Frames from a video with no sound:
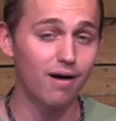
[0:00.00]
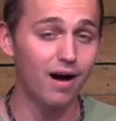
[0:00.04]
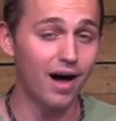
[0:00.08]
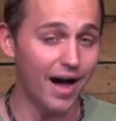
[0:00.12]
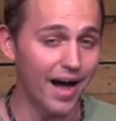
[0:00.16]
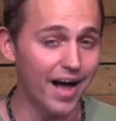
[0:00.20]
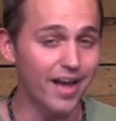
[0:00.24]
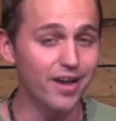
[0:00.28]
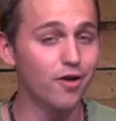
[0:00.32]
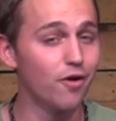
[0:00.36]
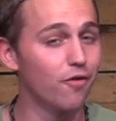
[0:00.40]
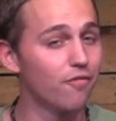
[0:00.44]

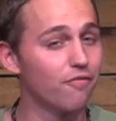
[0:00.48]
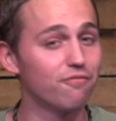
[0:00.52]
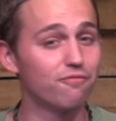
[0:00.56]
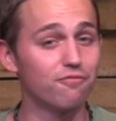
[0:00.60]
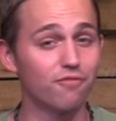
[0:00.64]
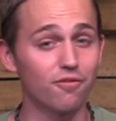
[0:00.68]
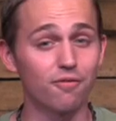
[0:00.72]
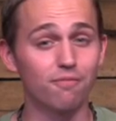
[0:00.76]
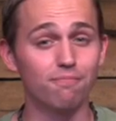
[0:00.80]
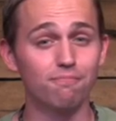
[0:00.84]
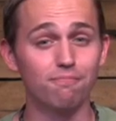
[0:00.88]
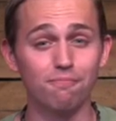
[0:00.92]
I know
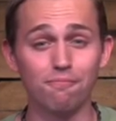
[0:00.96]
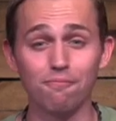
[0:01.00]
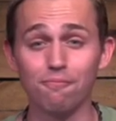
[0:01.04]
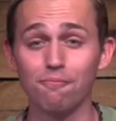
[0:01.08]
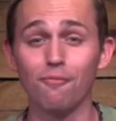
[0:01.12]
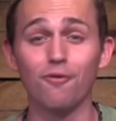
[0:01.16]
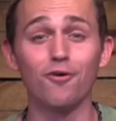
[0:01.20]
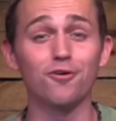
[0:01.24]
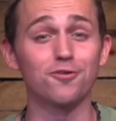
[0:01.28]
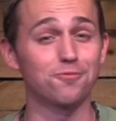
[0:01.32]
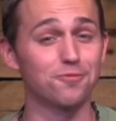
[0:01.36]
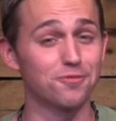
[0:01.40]
for
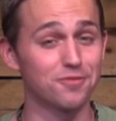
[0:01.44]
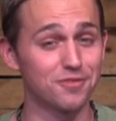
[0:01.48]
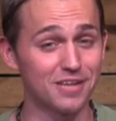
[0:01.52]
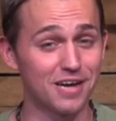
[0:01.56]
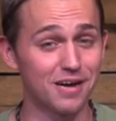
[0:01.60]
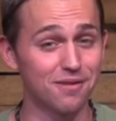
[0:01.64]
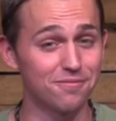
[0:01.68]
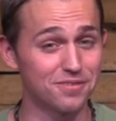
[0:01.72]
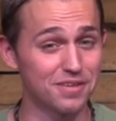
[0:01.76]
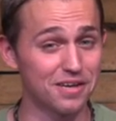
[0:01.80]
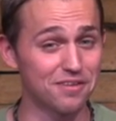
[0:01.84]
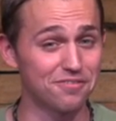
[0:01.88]
multiple
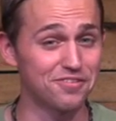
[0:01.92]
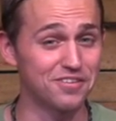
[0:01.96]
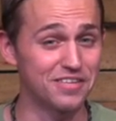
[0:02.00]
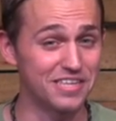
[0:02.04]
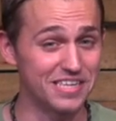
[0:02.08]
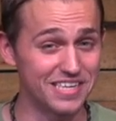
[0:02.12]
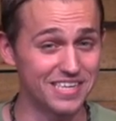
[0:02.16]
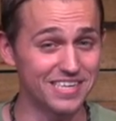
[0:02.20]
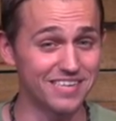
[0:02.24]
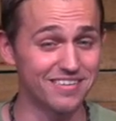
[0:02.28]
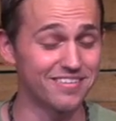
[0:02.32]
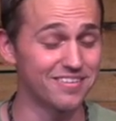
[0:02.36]
times I've
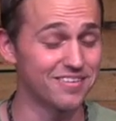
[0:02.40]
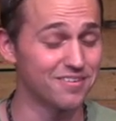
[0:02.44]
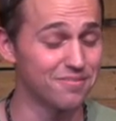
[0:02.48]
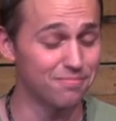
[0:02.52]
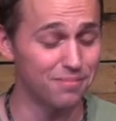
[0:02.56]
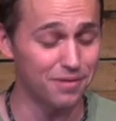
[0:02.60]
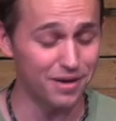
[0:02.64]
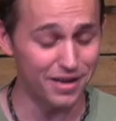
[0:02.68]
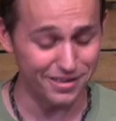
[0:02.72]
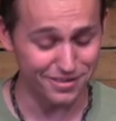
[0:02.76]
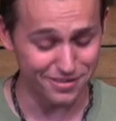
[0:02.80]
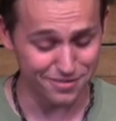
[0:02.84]
seen it as an
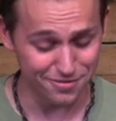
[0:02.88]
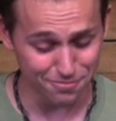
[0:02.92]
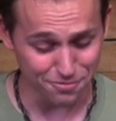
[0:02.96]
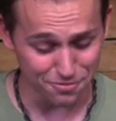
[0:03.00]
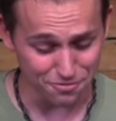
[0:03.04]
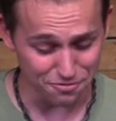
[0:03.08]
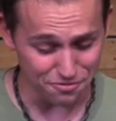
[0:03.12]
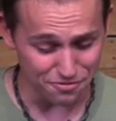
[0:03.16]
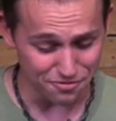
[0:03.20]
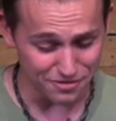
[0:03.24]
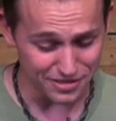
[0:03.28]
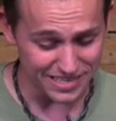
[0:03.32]

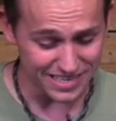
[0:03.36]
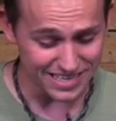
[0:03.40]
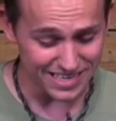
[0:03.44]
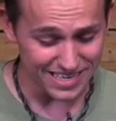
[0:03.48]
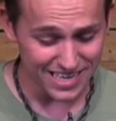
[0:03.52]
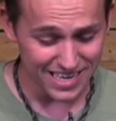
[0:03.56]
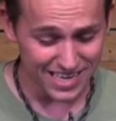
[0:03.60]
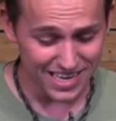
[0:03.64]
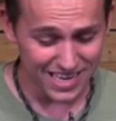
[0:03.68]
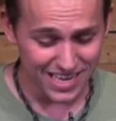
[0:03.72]
impossible feat.